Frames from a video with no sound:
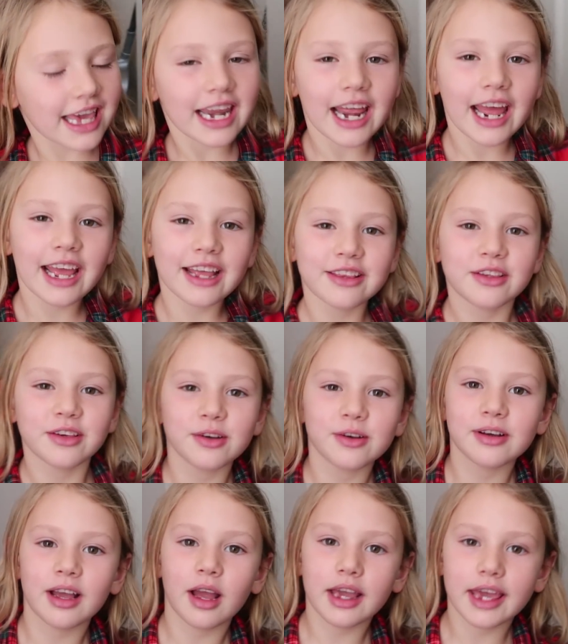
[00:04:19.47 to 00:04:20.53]
can I
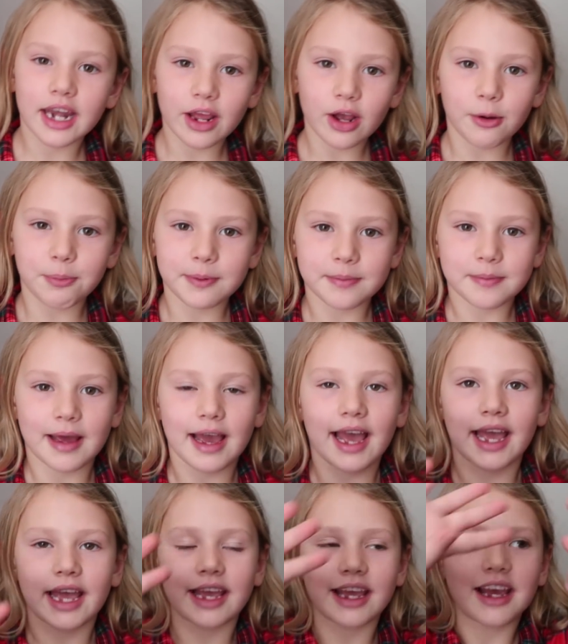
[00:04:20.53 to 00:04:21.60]
do, can I open
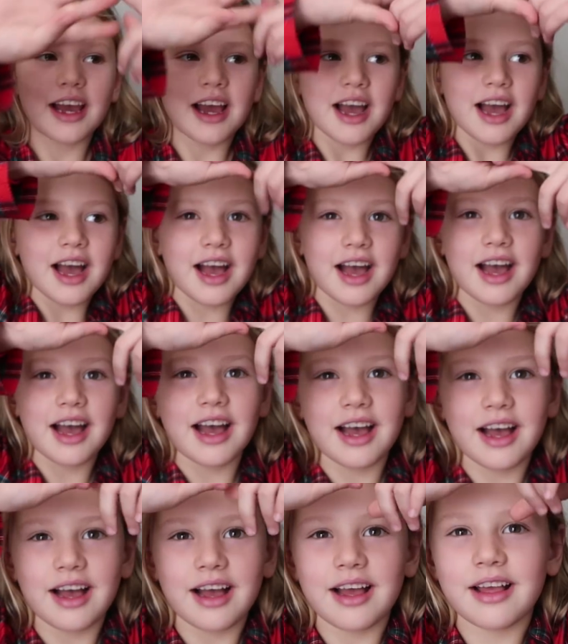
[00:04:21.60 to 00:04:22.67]

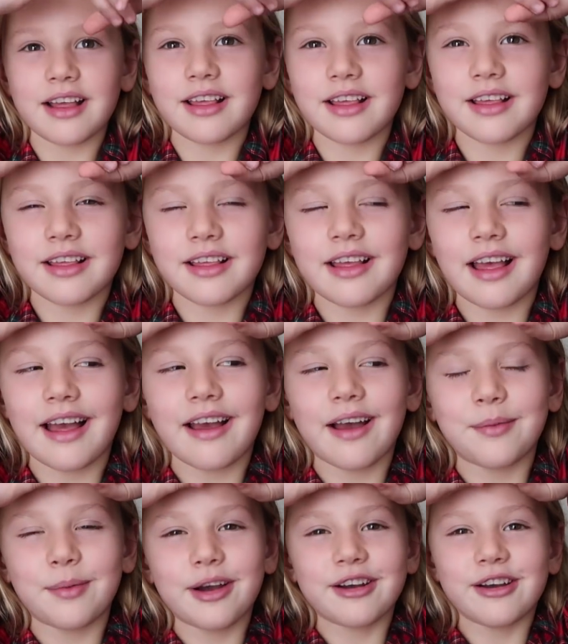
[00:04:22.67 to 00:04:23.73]
my uh,
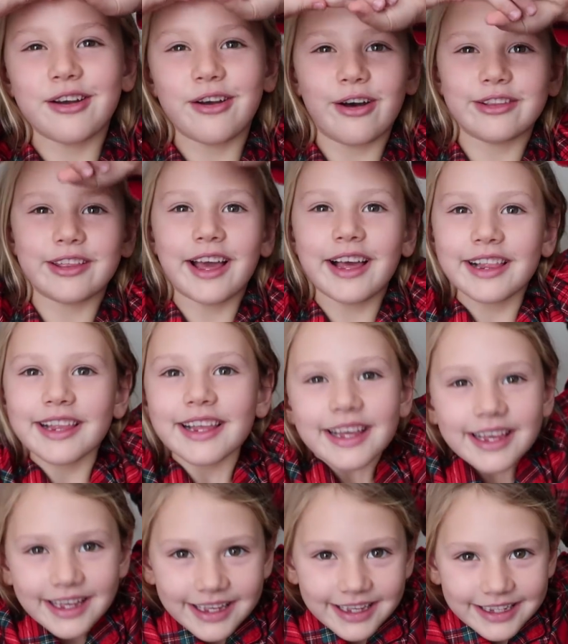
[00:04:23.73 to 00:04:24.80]
American Girl doll?
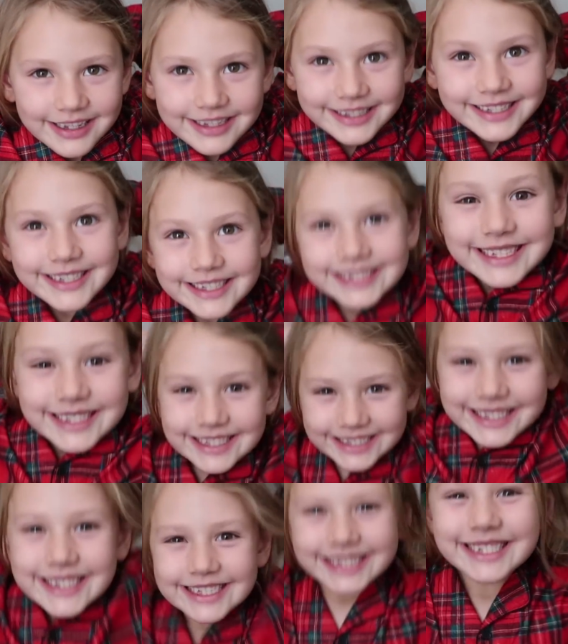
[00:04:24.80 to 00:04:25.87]
Yeah, we'll do that in a minute.
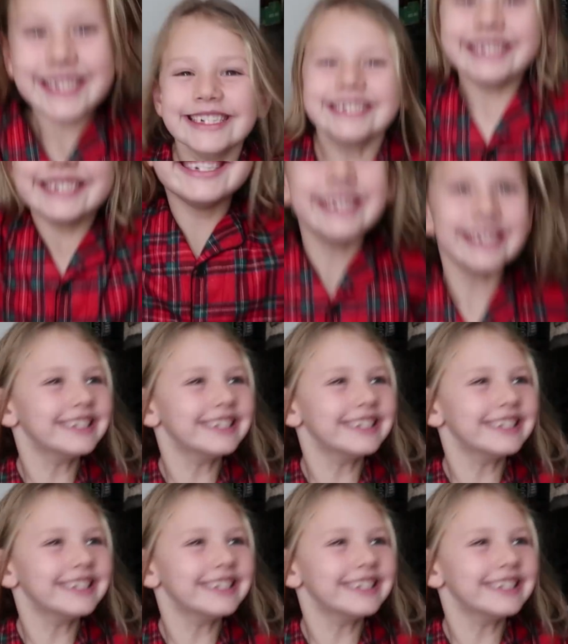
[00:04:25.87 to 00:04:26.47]
Let's, can you show us